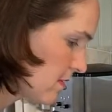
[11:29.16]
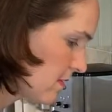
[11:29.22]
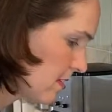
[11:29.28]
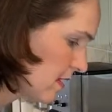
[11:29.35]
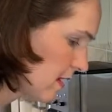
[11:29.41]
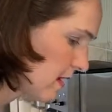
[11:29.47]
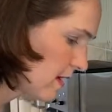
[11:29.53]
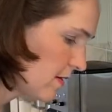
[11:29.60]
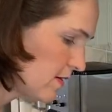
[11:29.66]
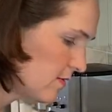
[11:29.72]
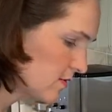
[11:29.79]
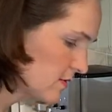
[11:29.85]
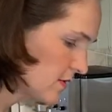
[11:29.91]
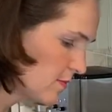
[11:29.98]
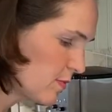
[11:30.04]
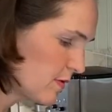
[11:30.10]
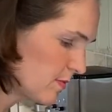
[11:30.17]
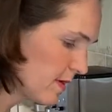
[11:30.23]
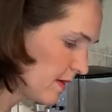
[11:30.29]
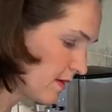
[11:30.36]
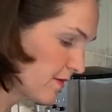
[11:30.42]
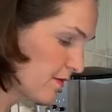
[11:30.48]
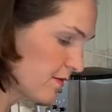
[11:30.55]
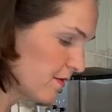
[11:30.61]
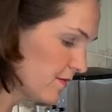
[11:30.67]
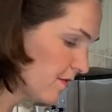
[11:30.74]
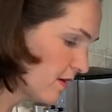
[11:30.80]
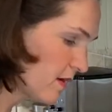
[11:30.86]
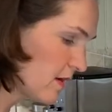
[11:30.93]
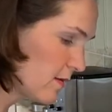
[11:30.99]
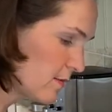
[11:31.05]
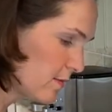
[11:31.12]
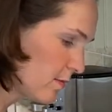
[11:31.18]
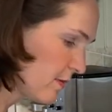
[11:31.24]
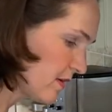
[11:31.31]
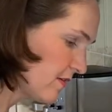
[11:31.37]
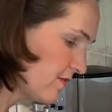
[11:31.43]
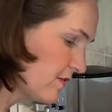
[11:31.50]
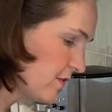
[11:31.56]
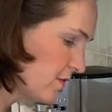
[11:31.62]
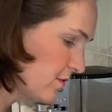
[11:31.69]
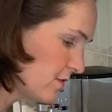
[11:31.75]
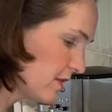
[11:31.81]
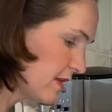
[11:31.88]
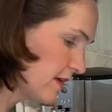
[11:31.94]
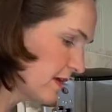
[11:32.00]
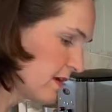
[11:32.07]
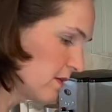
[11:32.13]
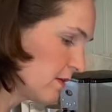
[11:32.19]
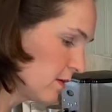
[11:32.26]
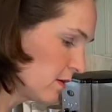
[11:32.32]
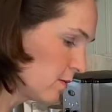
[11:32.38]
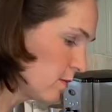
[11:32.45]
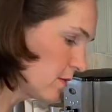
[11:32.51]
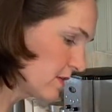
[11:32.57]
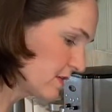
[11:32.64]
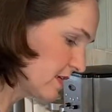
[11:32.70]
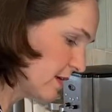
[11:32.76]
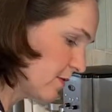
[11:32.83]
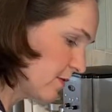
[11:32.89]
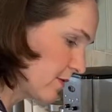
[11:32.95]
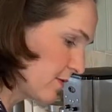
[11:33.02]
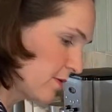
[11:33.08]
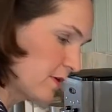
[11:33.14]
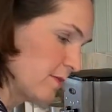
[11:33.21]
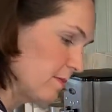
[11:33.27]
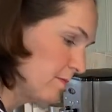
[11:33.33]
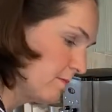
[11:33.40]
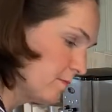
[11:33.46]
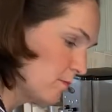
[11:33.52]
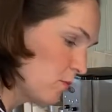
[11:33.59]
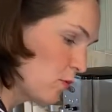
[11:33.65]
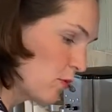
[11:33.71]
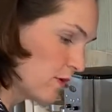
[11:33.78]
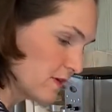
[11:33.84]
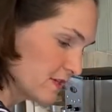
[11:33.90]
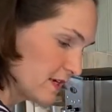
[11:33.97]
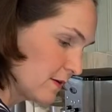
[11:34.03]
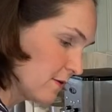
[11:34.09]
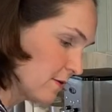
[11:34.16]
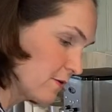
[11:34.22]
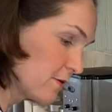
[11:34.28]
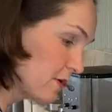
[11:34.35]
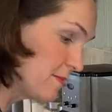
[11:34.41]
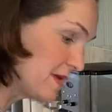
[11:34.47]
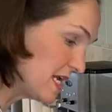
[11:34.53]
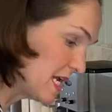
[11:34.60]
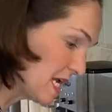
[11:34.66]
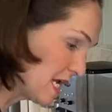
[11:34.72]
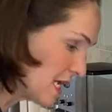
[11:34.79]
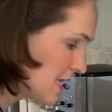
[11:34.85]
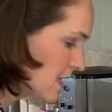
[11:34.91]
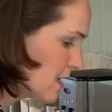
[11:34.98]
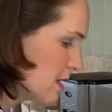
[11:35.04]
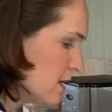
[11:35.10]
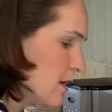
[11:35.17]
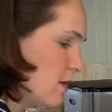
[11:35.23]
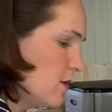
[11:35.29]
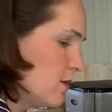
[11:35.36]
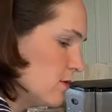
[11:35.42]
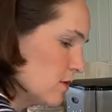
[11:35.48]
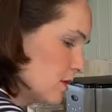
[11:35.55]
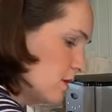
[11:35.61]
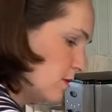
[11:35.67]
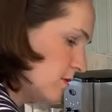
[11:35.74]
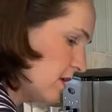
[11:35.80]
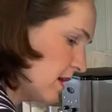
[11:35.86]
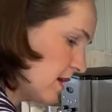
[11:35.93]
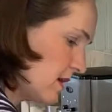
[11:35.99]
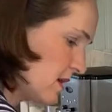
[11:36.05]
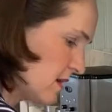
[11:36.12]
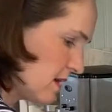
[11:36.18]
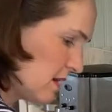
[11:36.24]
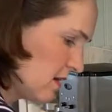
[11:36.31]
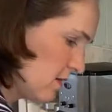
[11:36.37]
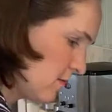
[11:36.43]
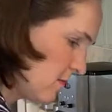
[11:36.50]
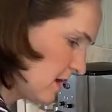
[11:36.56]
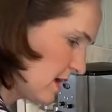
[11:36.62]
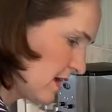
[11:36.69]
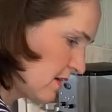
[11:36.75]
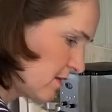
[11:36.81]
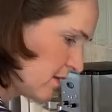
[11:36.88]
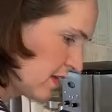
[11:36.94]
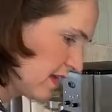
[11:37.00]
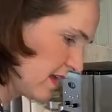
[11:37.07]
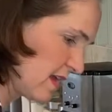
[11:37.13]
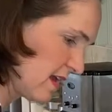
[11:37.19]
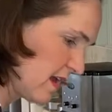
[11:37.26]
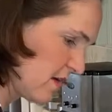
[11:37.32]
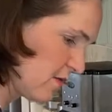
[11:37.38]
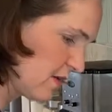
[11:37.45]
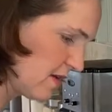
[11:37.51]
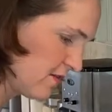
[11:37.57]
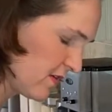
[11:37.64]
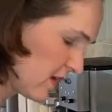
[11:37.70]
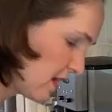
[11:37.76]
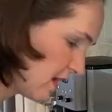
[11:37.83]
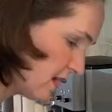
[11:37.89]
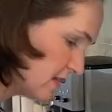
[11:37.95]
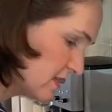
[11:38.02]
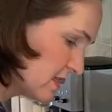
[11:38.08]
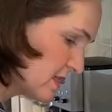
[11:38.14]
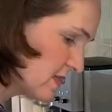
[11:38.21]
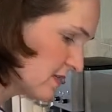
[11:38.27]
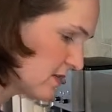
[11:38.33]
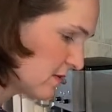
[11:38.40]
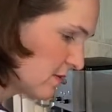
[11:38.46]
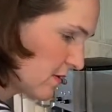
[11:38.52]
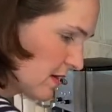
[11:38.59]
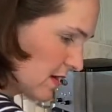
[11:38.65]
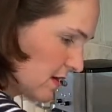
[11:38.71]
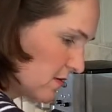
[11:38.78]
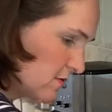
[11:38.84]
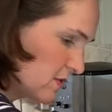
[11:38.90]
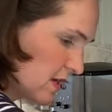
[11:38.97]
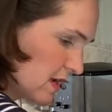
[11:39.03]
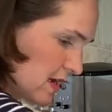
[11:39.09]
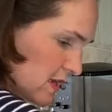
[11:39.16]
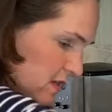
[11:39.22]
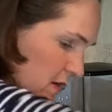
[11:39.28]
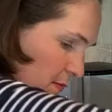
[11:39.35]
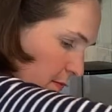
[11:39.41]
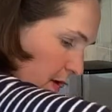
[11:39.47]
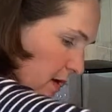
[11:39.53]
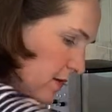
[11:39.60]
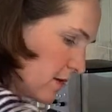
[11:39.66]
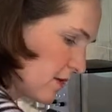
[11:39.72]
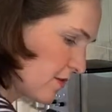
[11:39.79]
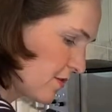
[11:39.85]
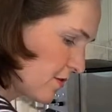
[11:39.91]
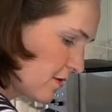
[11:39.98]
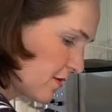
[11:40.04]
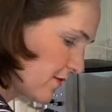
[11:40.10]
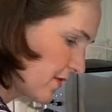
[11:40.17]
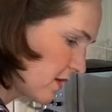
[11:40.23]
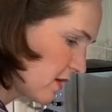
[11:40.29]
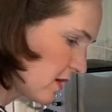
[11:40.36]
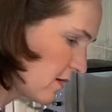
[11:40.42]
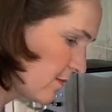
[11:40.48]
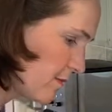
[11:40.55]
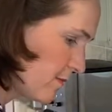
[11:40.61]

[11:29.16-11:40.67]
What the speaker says: I usually put about 1/3 of a cup, but if you like it a little more sour creamy, you can do that. I don't like how heavy it is, so I usually add about 1/3 of a cup.